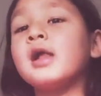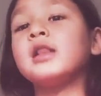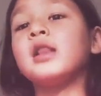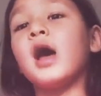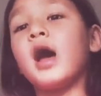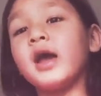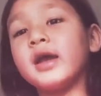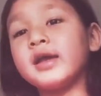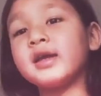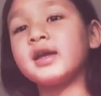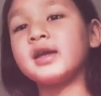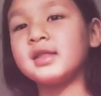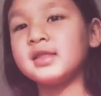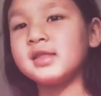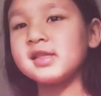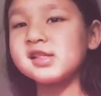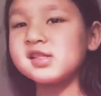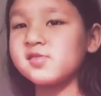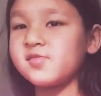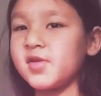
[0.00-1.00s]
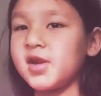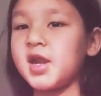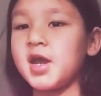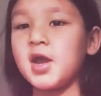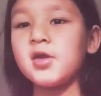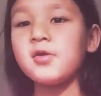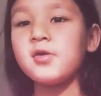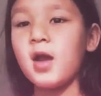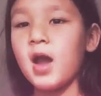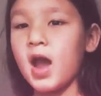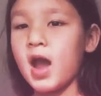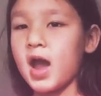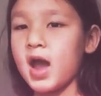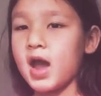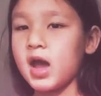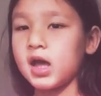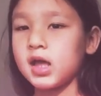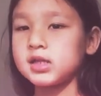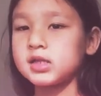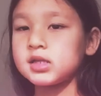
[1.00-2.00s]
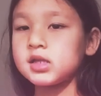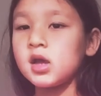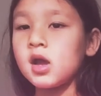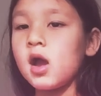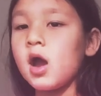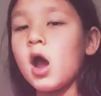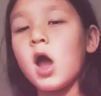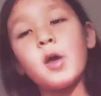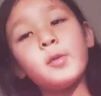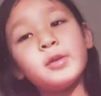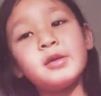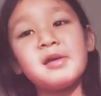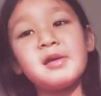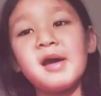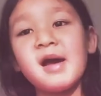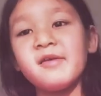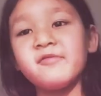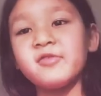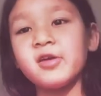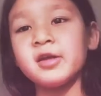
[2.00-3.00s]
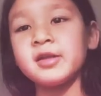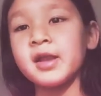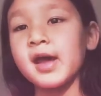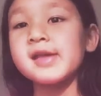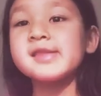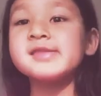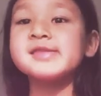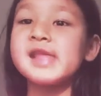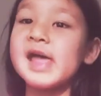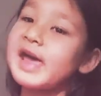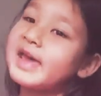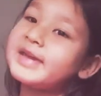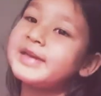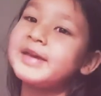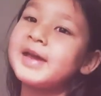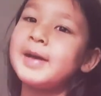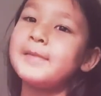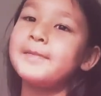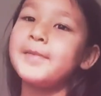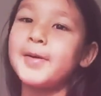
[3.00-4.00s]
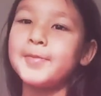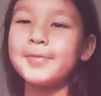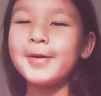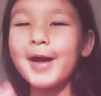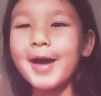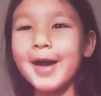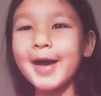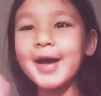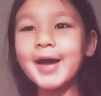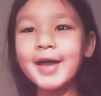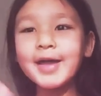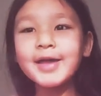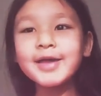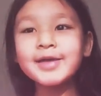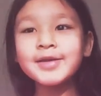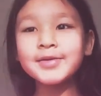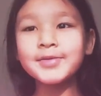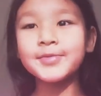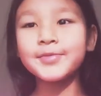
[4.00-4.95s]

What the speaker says: like this video, and hope you have a nice day. Bye-bye.